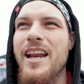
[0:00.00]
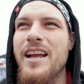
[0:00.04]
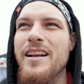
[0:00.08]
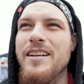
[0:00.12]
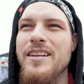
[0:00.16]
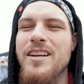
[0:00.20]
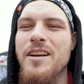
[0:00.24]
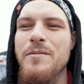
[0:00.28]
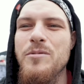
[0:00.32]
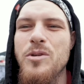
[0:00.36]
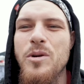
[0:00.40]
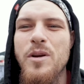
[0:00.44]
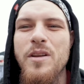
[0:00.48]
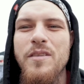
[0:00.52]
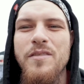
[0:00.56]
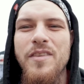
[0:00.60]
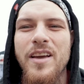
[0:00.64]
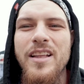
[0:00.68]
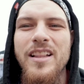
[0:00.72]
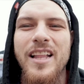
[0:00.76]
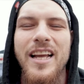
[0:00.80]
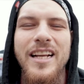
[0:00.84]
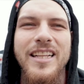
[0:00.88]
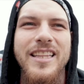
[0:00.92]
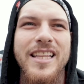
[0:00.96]
I'd come to an
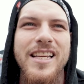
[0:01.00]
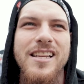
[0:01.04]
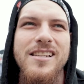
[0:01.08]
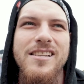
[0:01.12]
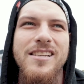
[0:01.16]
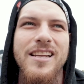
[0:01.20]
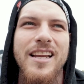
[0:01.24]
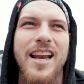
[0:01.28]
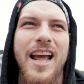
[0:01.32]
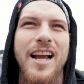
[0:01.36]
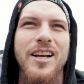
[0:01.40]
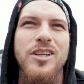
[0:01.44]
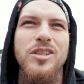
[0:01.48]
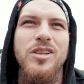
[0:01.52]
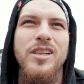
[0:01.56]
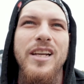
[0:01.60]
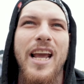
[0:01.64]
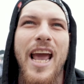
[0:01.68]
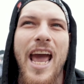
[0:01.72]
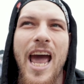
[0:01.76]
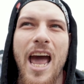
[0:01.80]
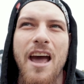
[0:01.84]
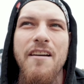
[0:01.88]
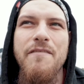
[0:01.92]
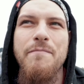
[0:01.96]
event like this and actually
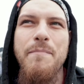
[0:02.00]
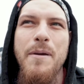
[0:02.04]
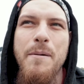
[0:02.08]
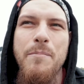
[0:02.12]
have